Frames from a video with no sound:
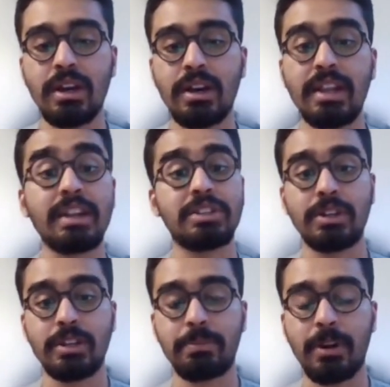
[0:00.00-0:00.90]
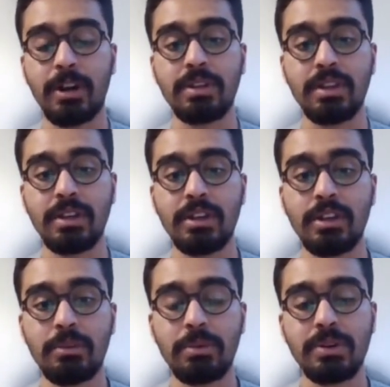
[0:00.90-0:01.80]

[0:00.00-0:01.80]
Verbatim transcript: uh, electrical department mm -hmm.